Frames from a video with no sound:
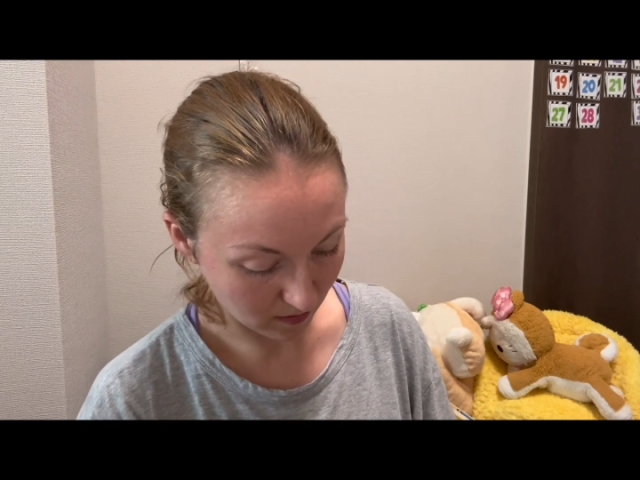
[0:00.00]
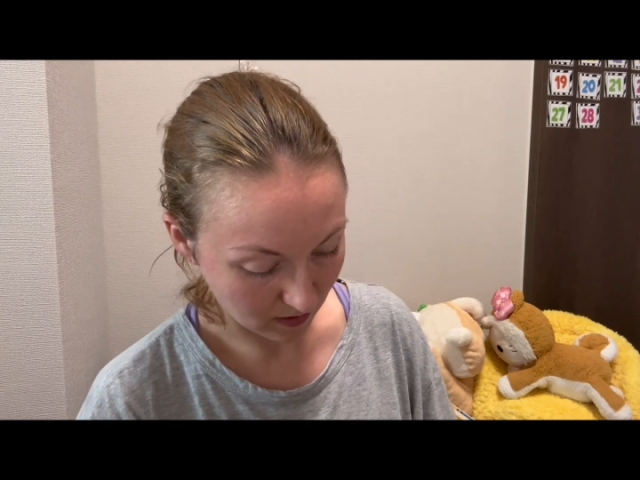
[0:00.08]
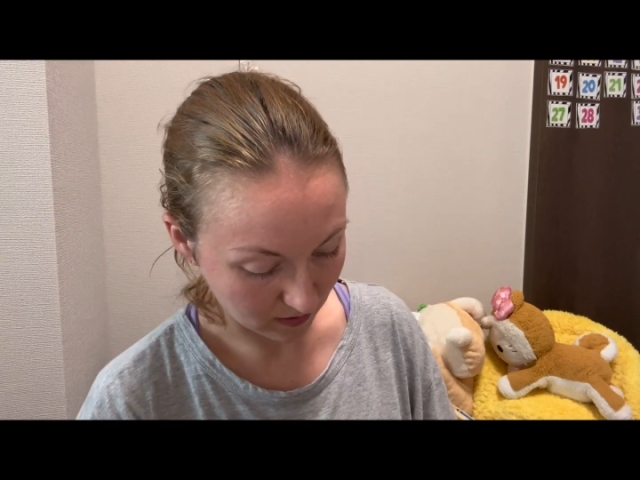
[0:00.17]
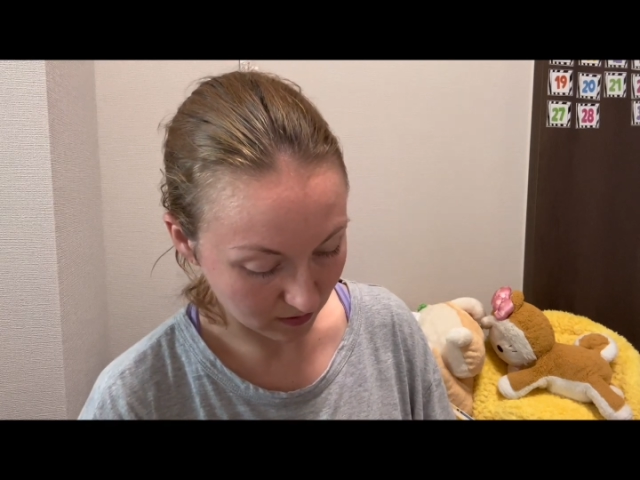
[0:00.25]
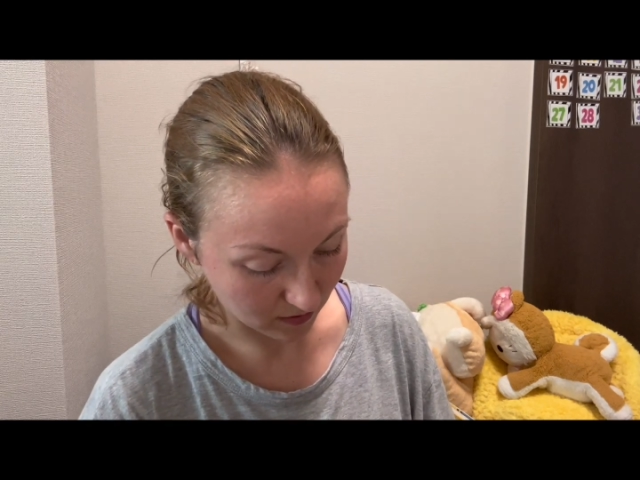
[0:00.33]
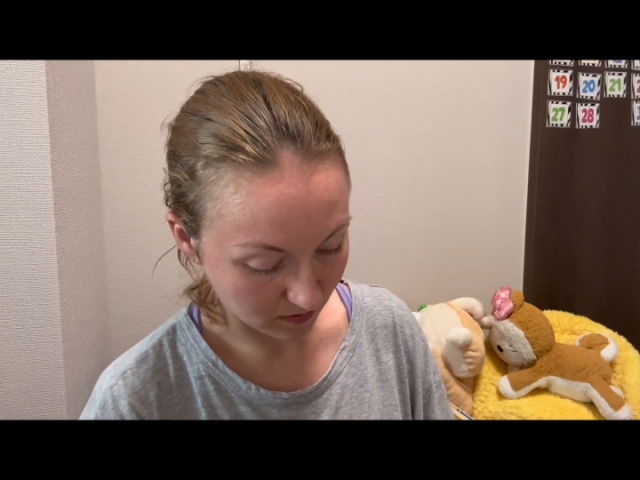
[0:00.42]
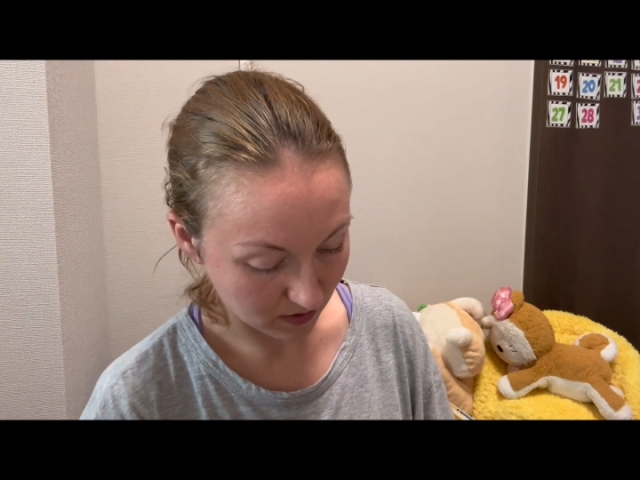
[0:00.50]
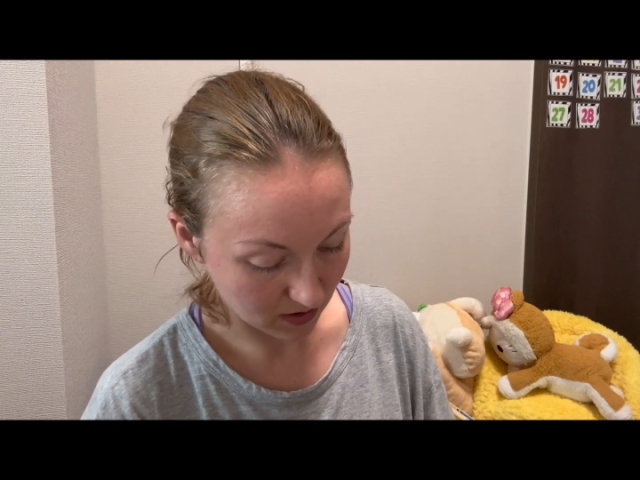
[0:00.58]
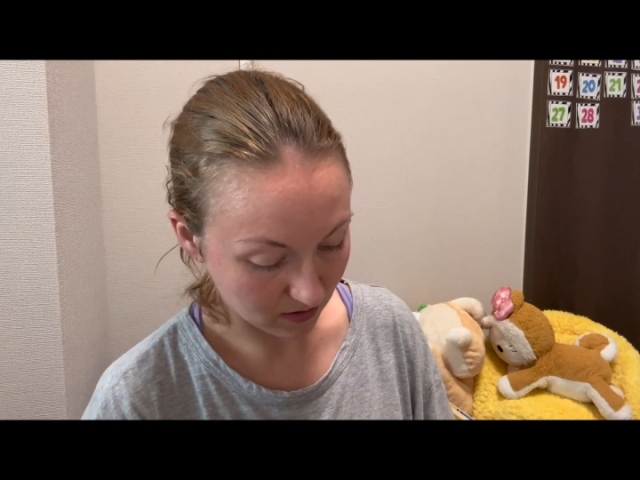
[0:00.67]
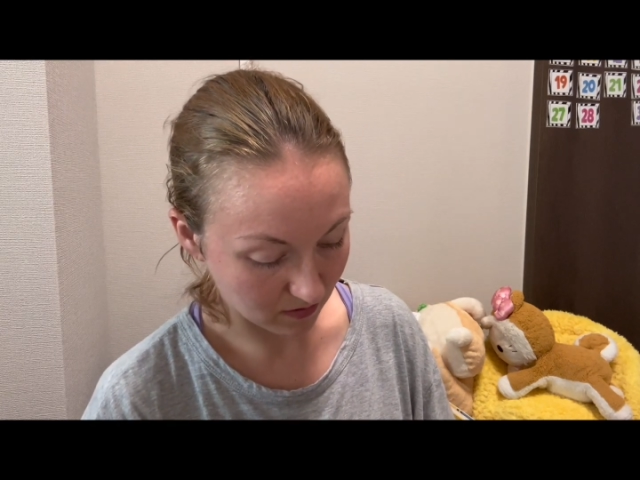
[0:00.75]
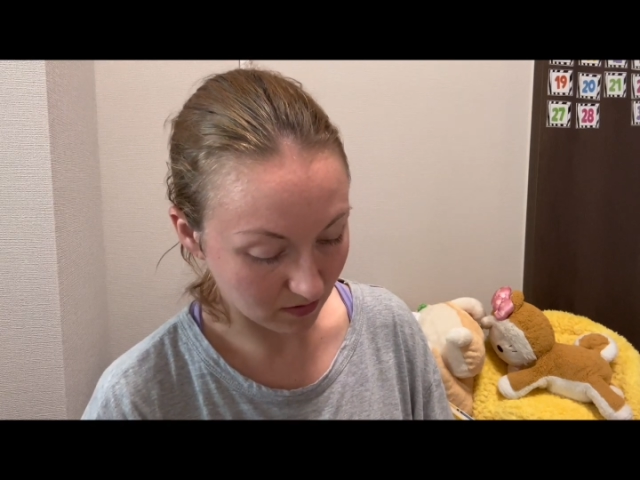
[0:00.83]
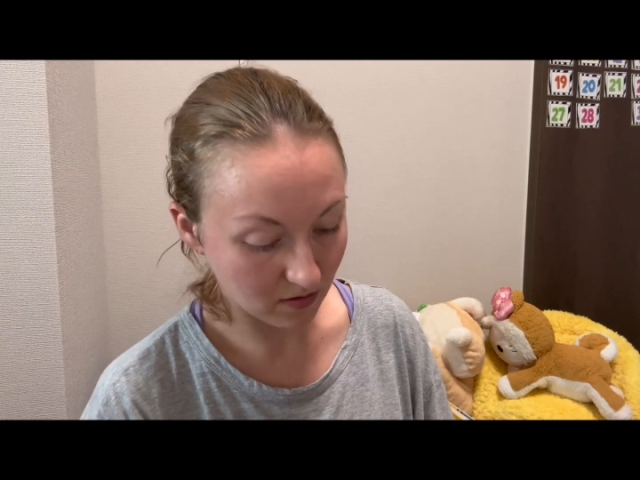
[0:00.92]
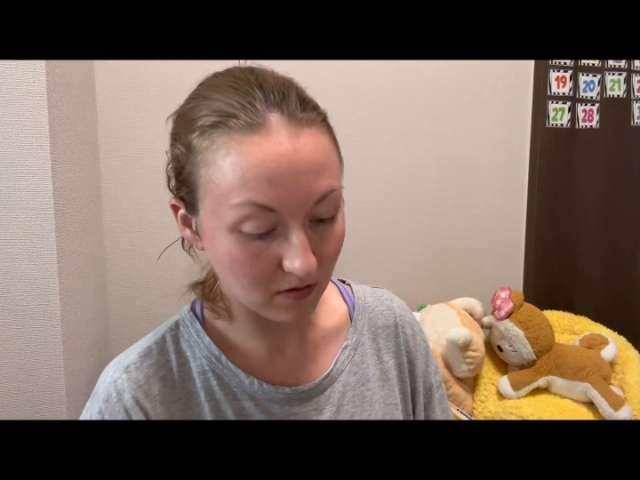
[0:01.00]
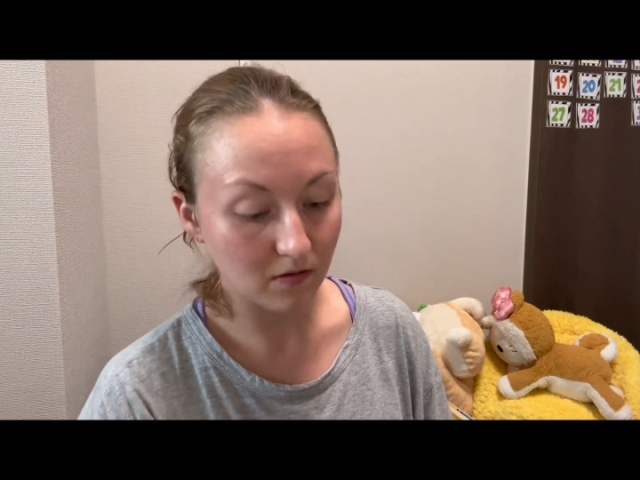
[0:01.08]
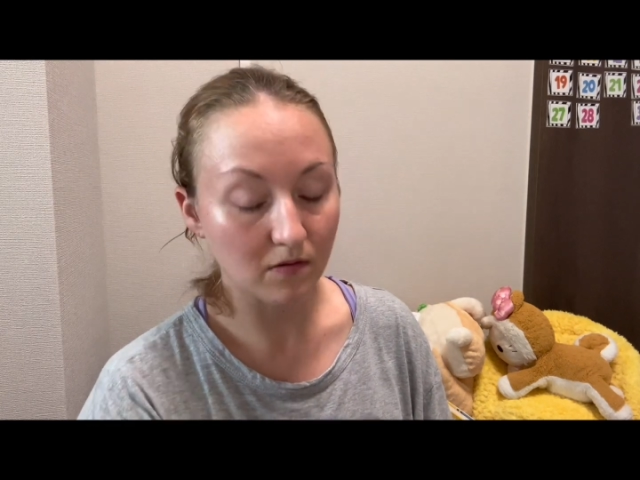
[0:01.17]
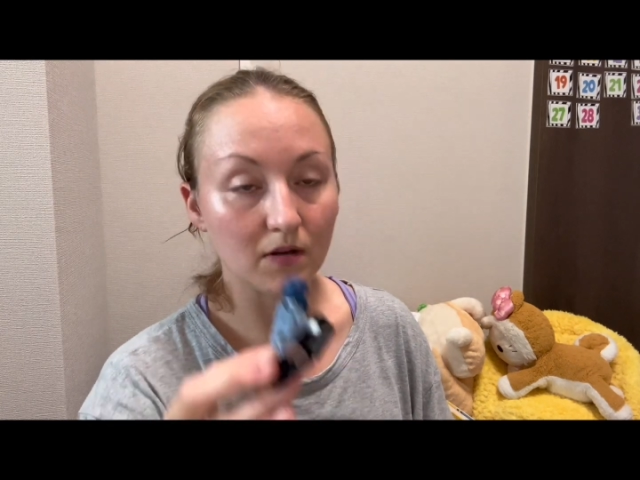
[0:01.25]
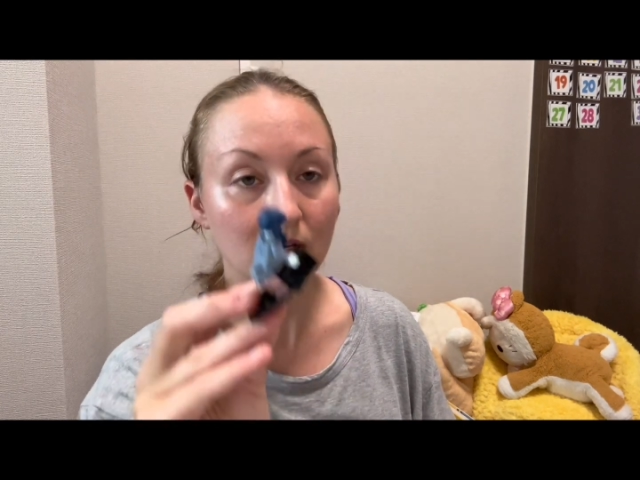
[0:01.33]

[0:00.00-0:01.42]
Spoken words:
I'll show it to you.